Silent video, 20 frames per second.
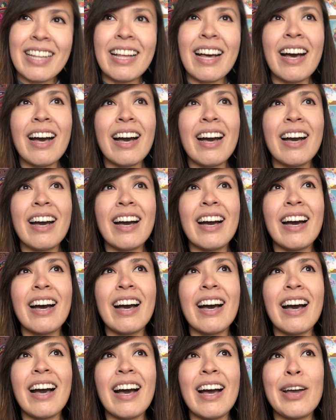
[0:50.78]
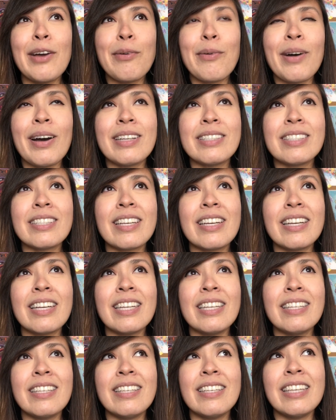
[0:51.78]

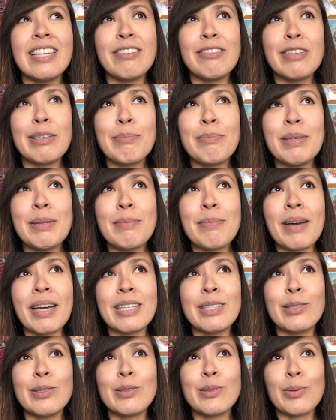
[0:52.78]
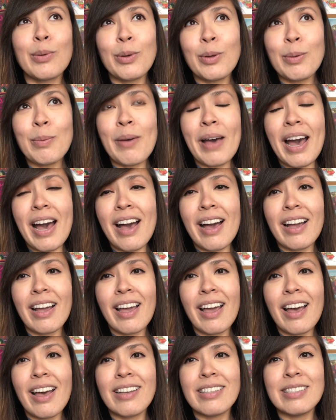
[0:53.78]
Ayahuasca giving me my soul
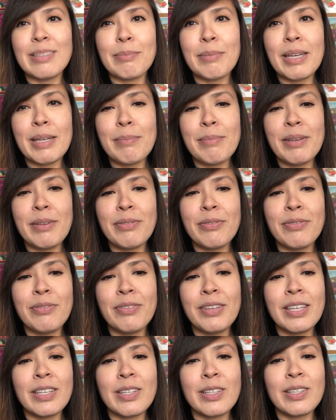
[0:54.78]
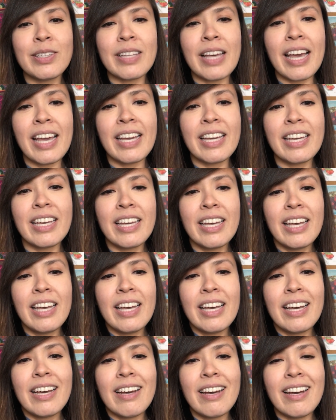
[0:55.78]
back has made me feel like
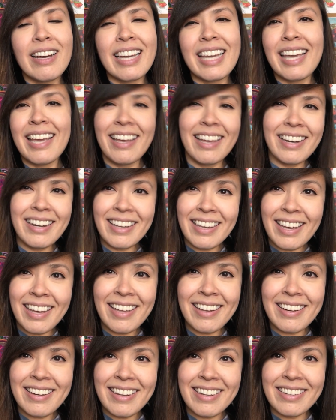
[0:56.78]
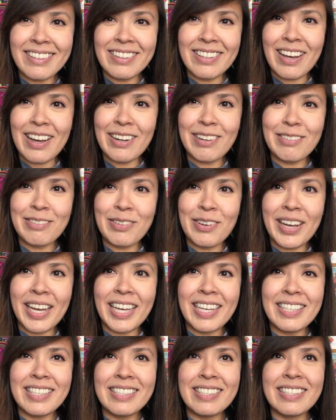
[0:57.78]
a kid again in a lot of
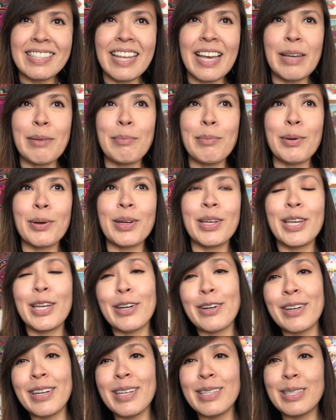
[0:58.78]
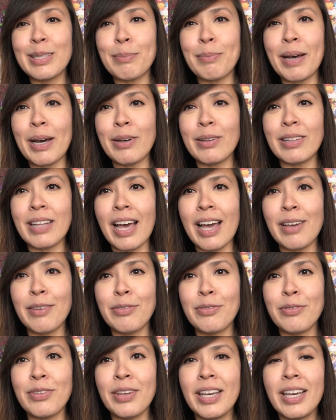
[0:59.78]
ways, like more curious about
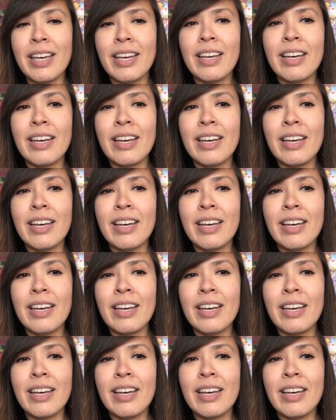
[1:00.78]
life.